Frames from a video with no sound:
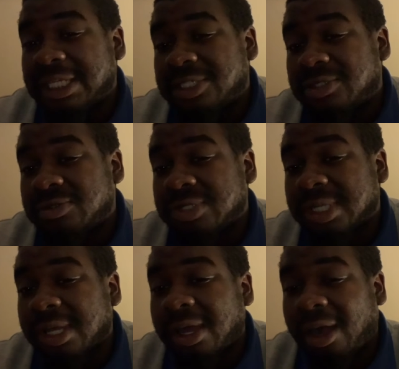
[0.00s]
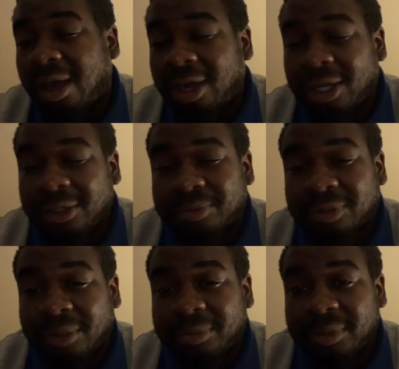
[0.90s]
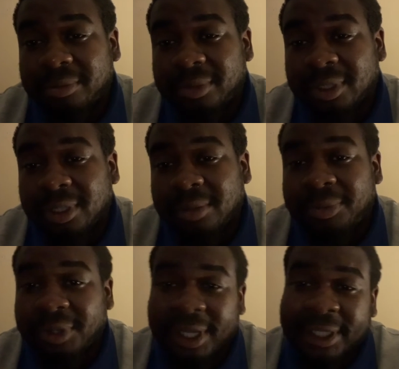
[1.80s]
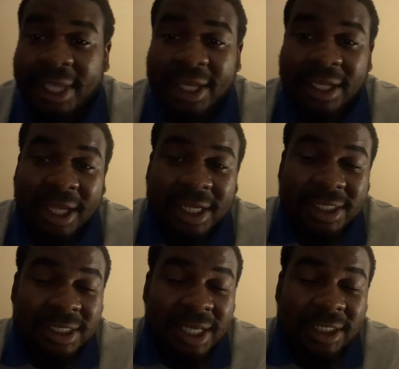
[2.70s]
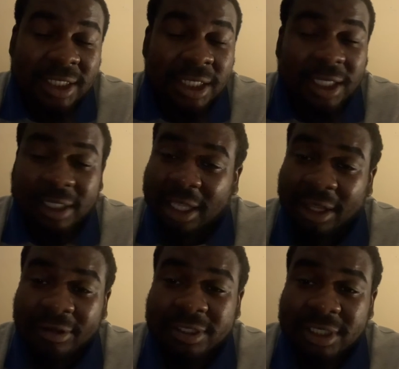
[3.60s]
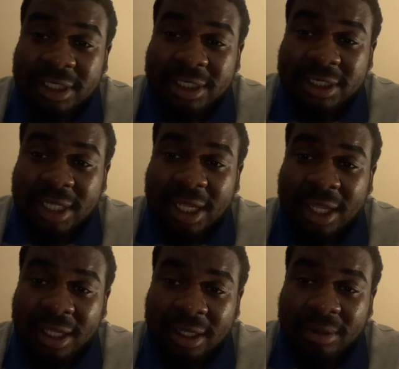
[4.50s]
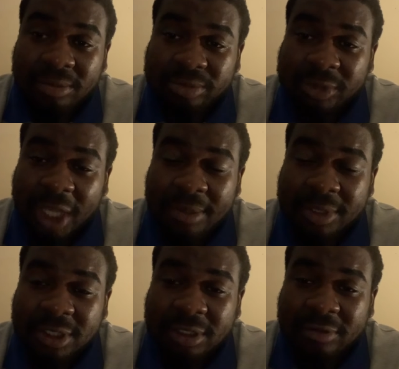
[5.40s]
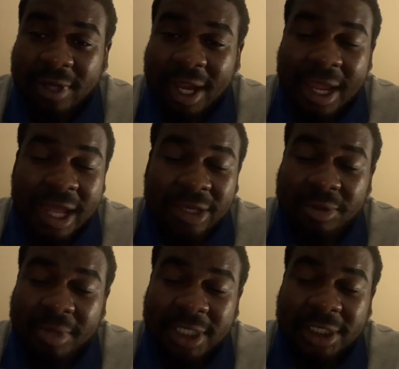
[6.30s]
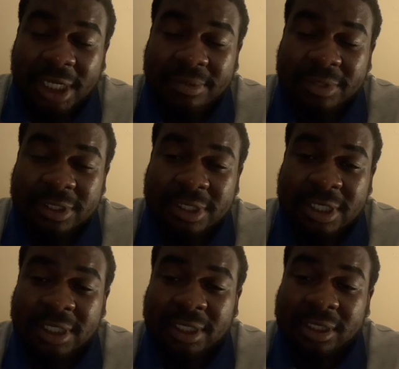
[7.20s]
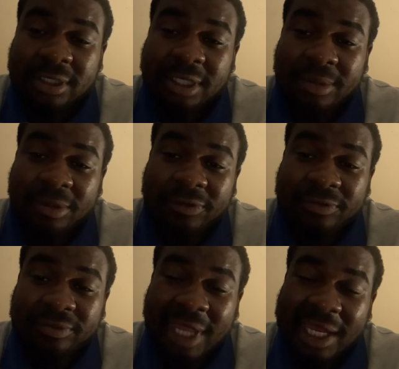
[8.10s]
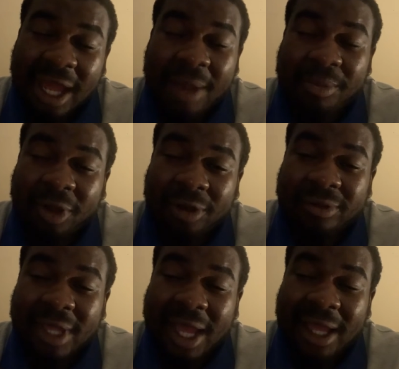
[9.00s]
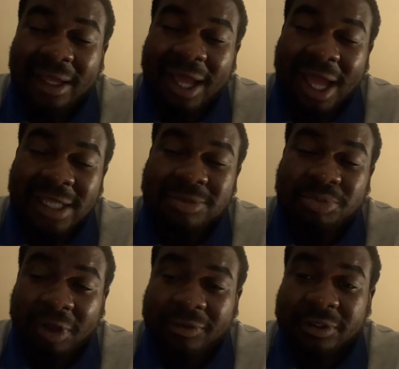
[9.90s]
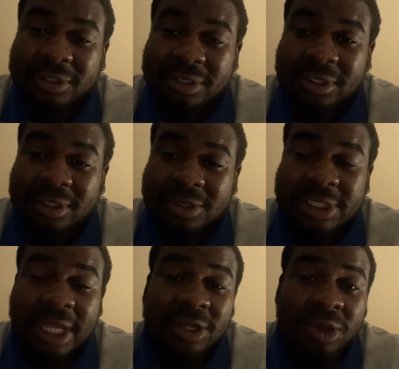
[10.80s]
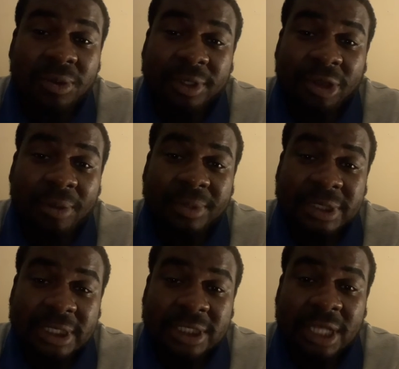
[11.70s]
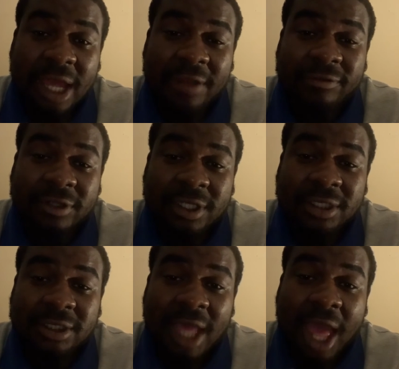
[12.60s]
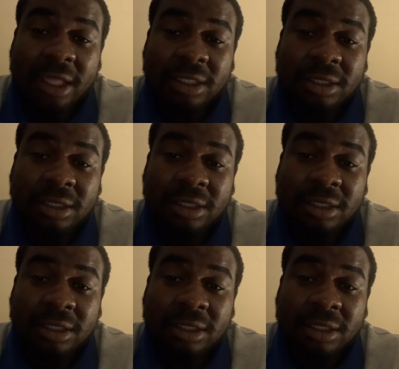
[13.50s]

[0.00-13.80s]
issues are the problem. But again, like I said, Kieran Tierney's there, Chambers on the right. I don't mind Chambers. Then I'm not as bothered, because I know what the opposition have that